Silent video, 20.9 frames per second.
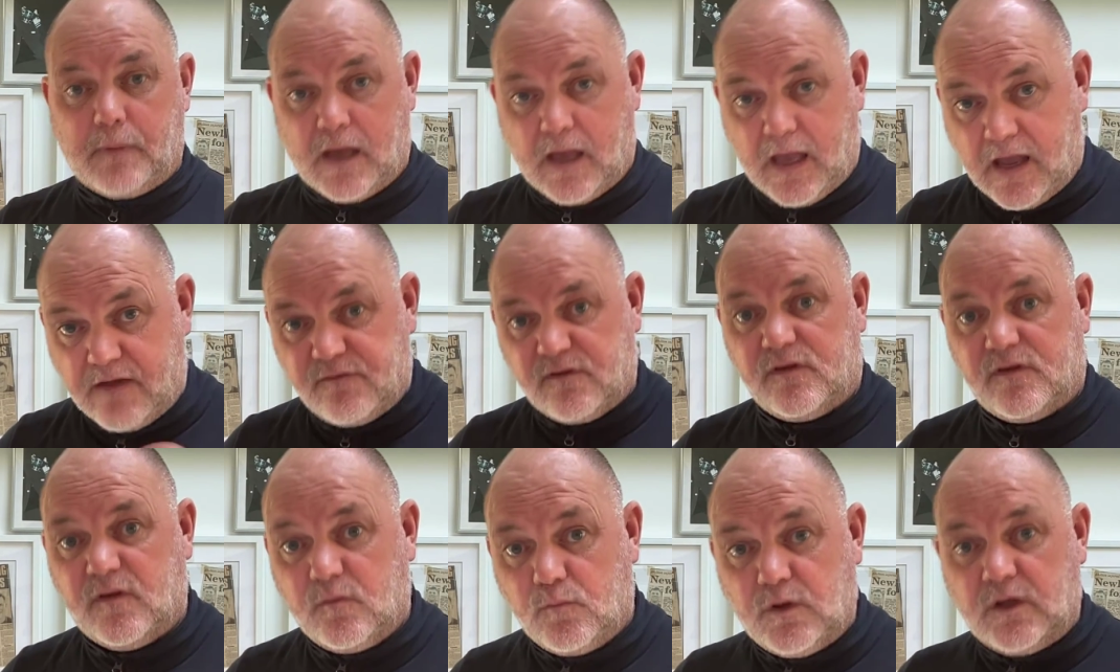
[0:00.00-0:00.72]

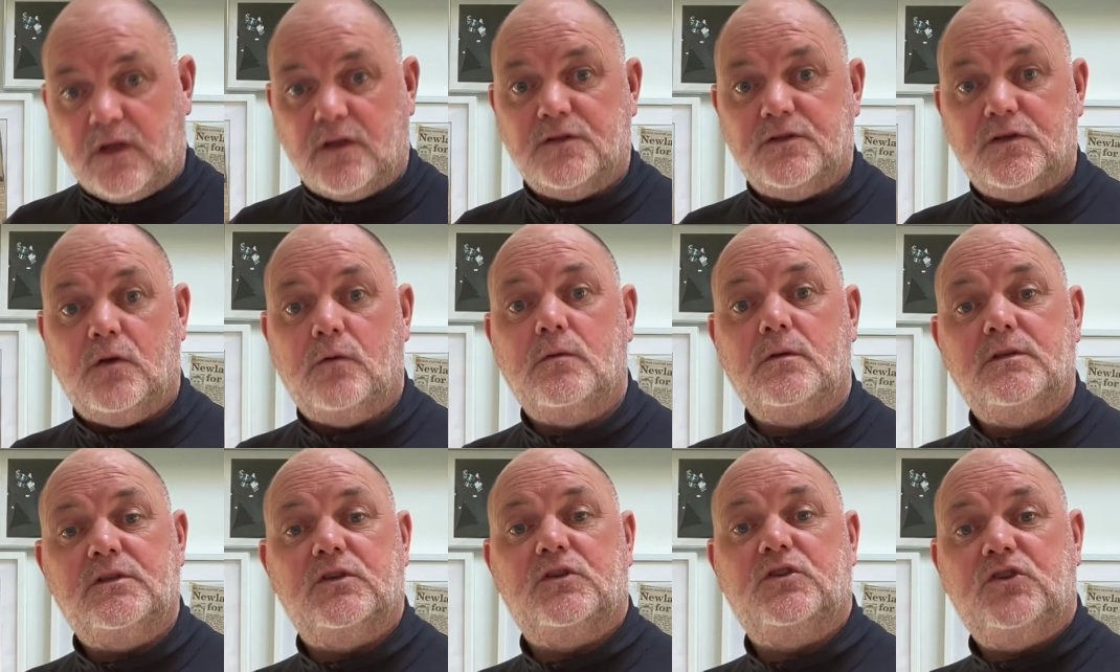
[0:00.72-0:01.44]
everything we can do
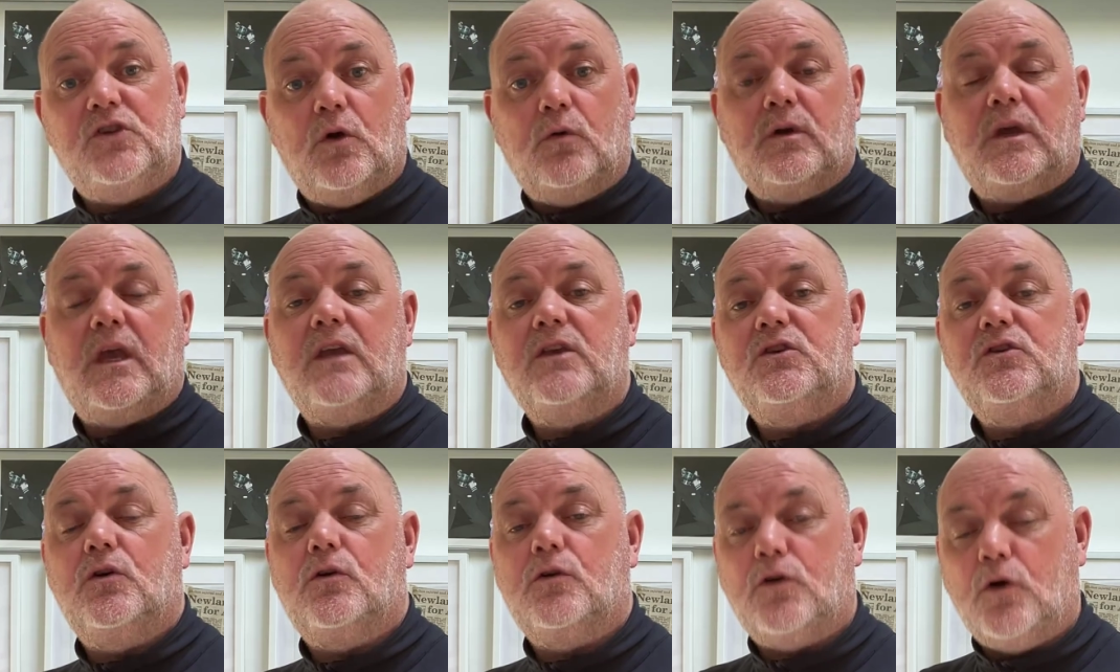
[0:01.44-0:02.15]
to showcase
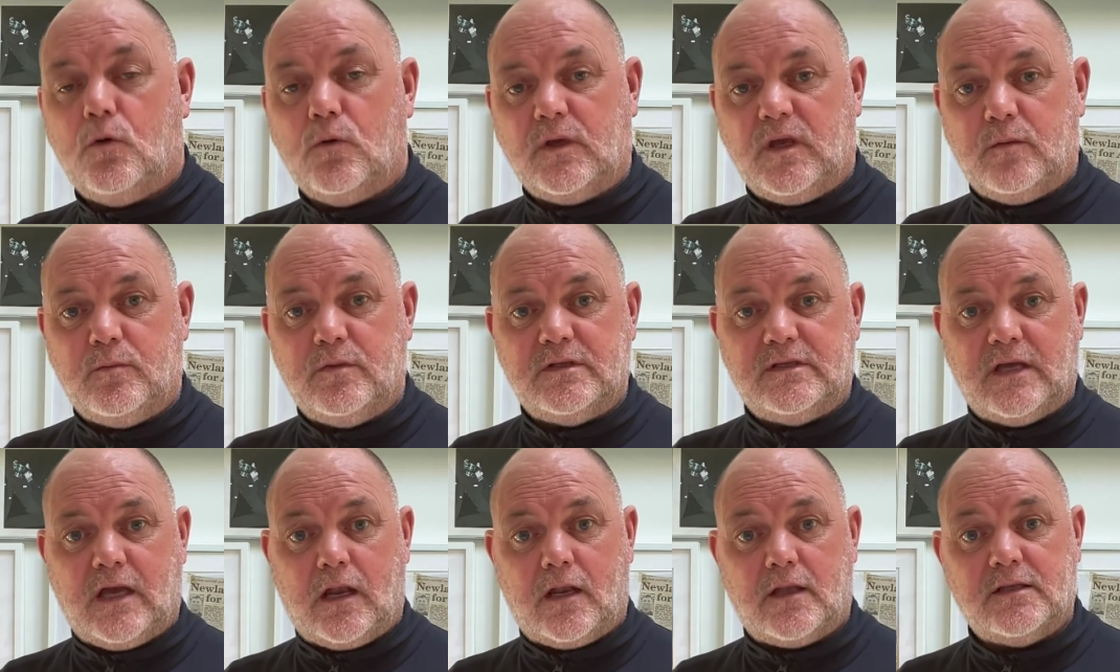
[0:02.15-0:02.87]
your goalkeeping
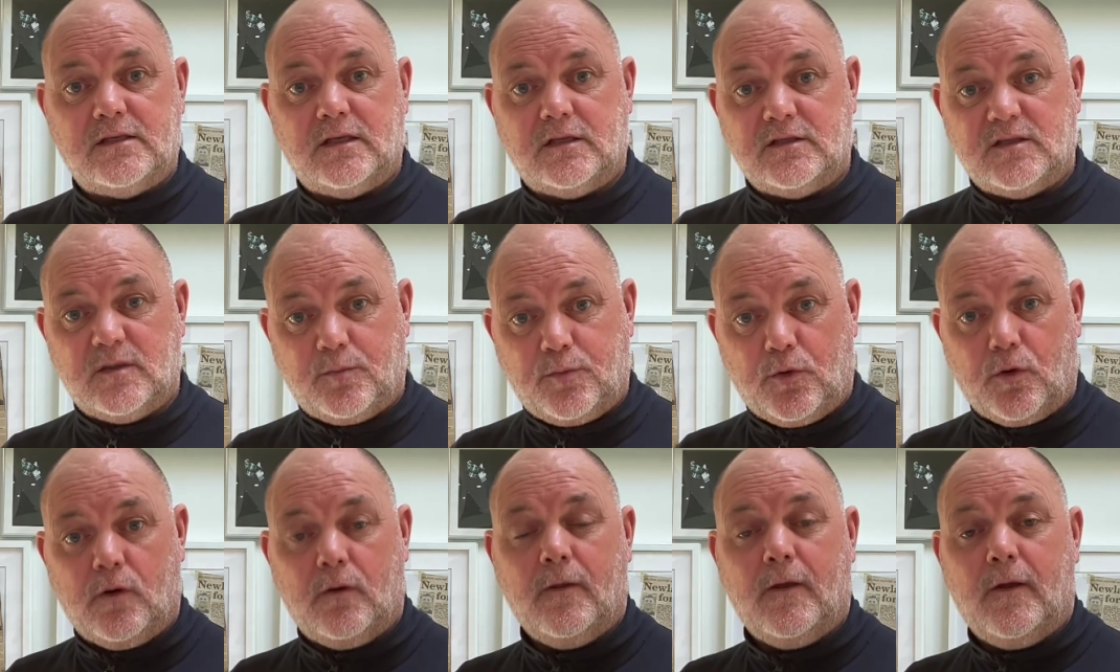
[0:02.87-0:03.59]
talents and
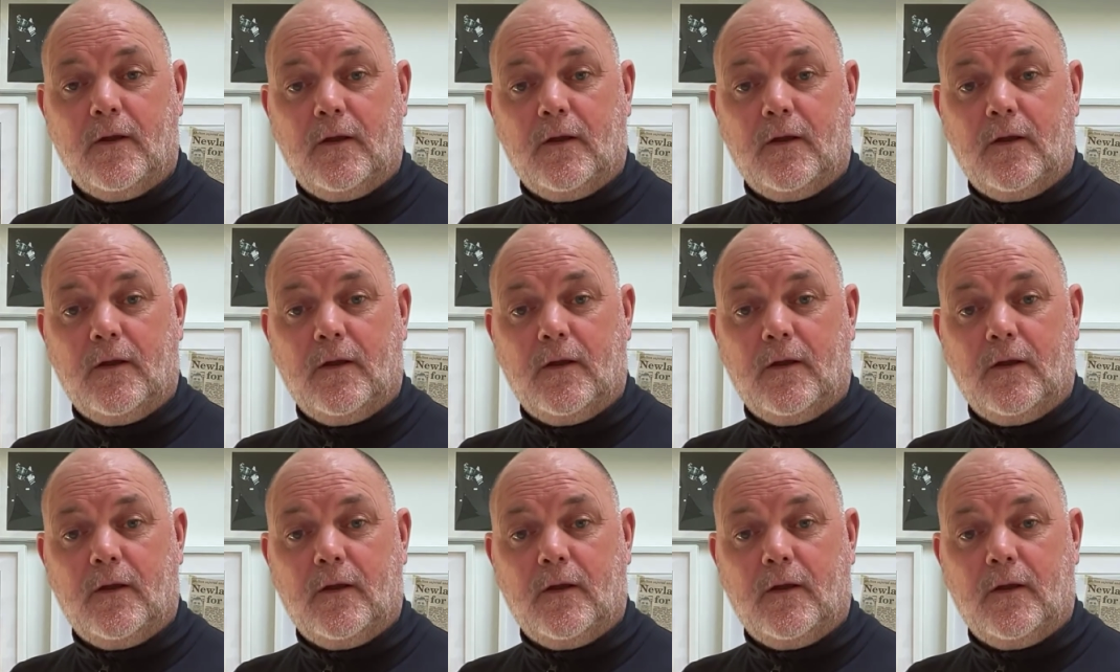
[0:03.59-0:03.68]
support